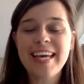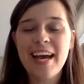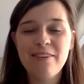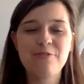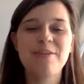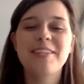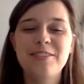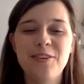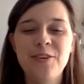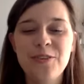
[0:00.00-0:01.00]
I've already
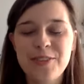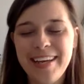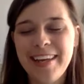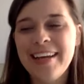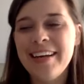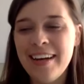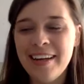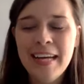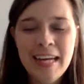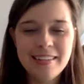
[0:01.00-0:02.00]
told Helena
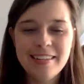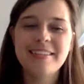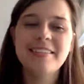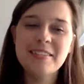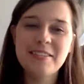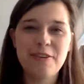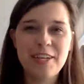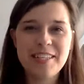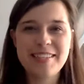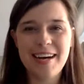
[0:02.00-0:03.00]
that this is the
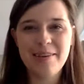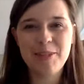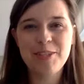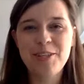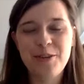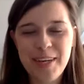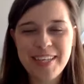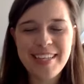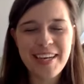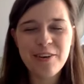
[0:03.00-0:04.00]
first time in 2
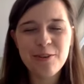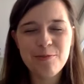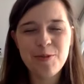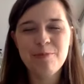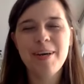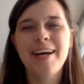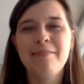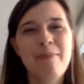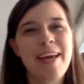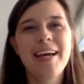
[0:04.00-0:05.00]
weeks I could put my
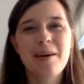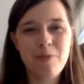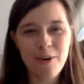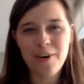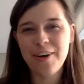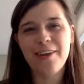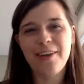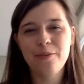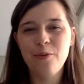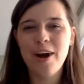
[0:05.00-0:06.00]
makeup on
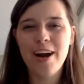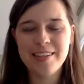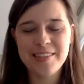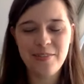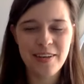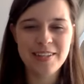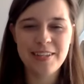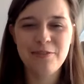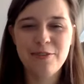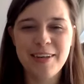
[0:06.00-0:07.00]
and wear something
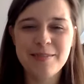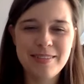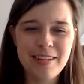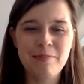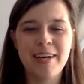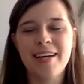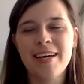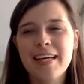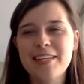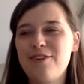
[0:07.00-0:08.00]
different than my
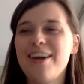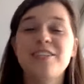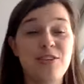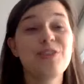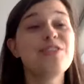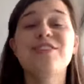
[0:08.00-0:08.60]
tracksuit.